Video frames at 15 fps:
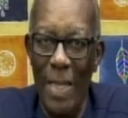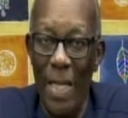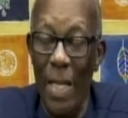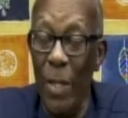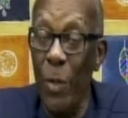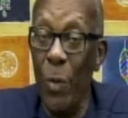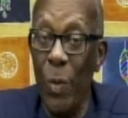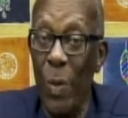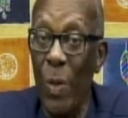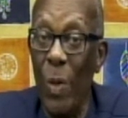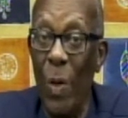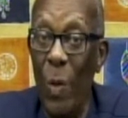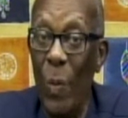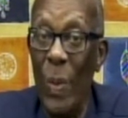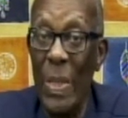You could
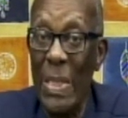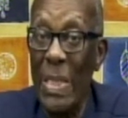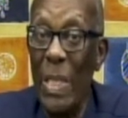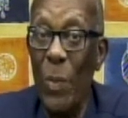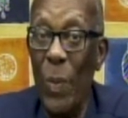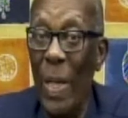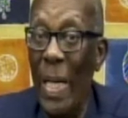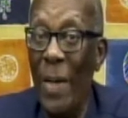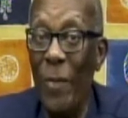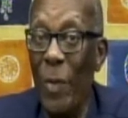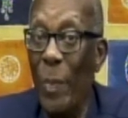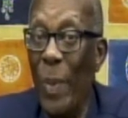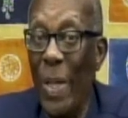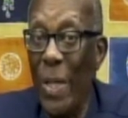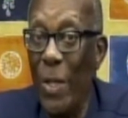always say, well,
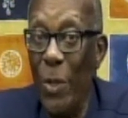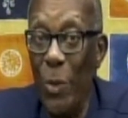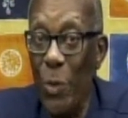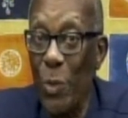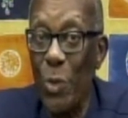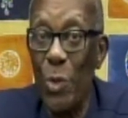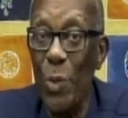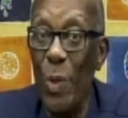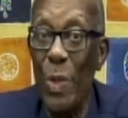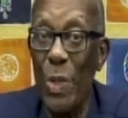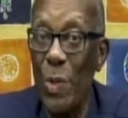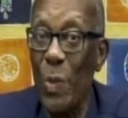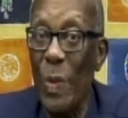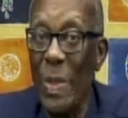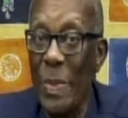everybody knew
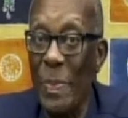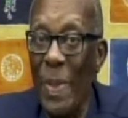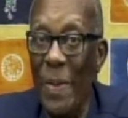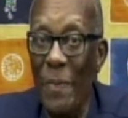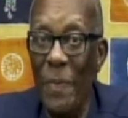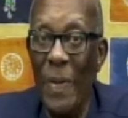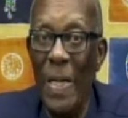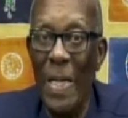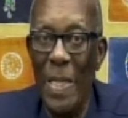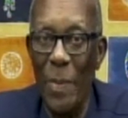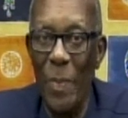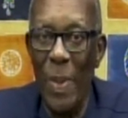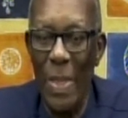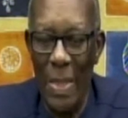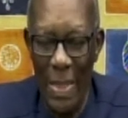so-and-so was my father,
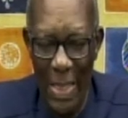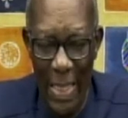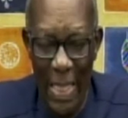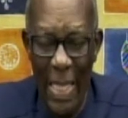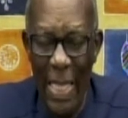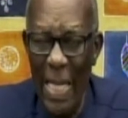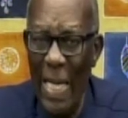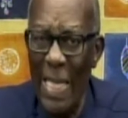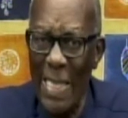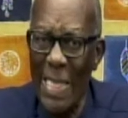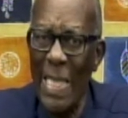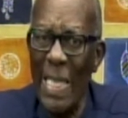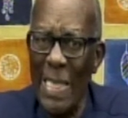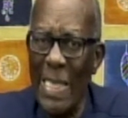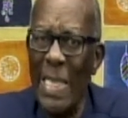but is
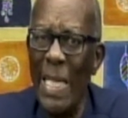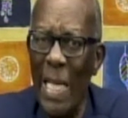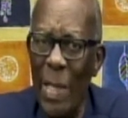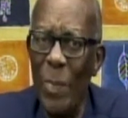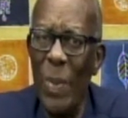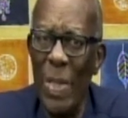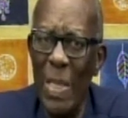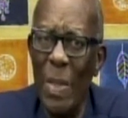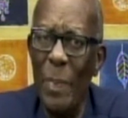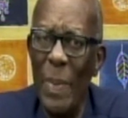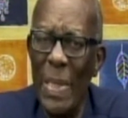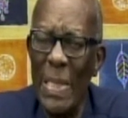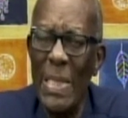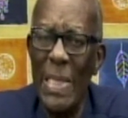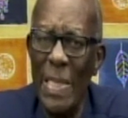his name on your
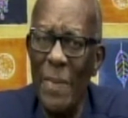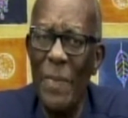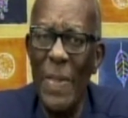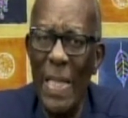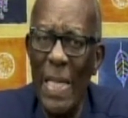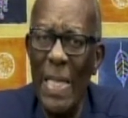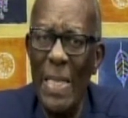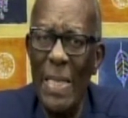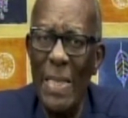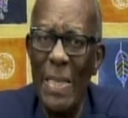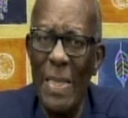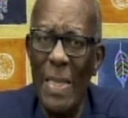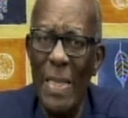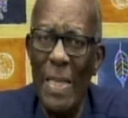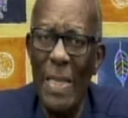birth certificate?
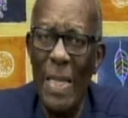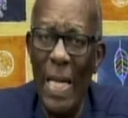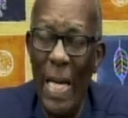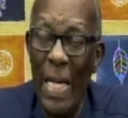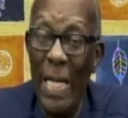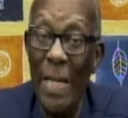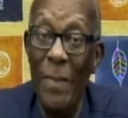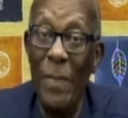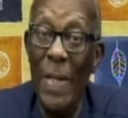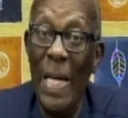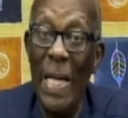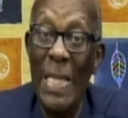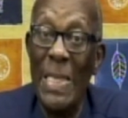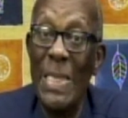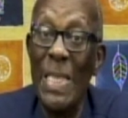And if the
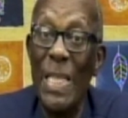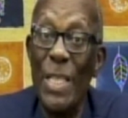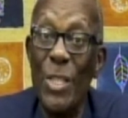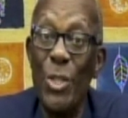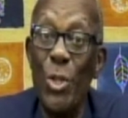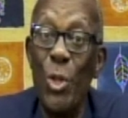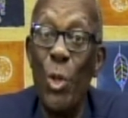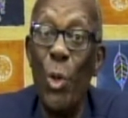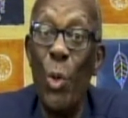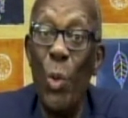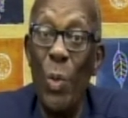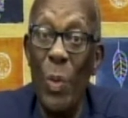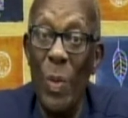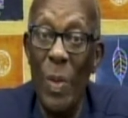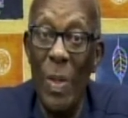answer is
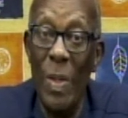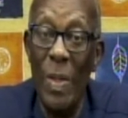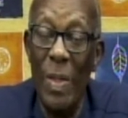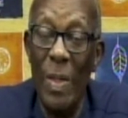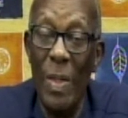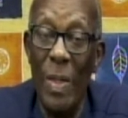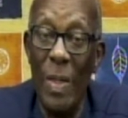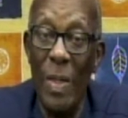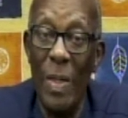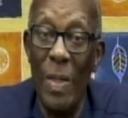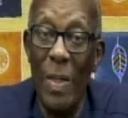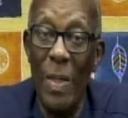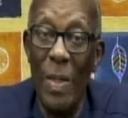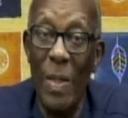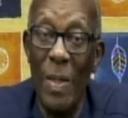no,
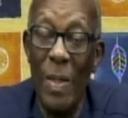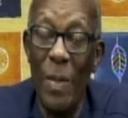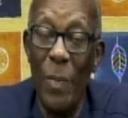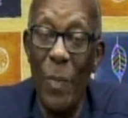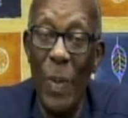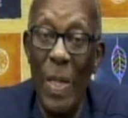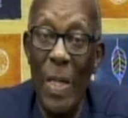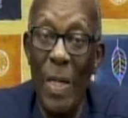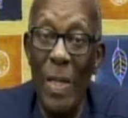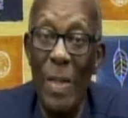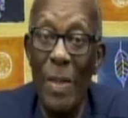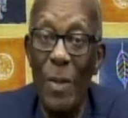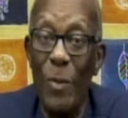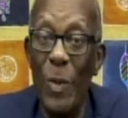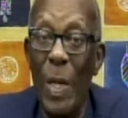well,
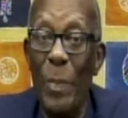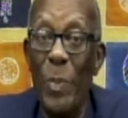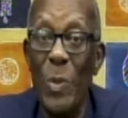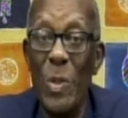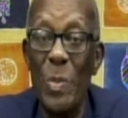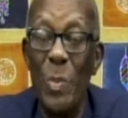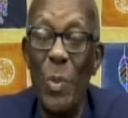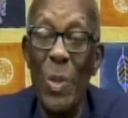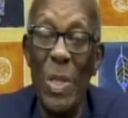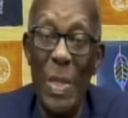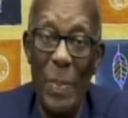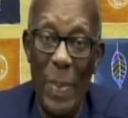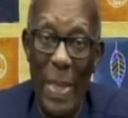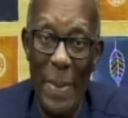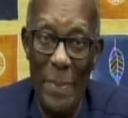crap or smoke your
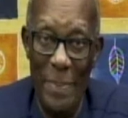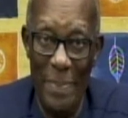pipe.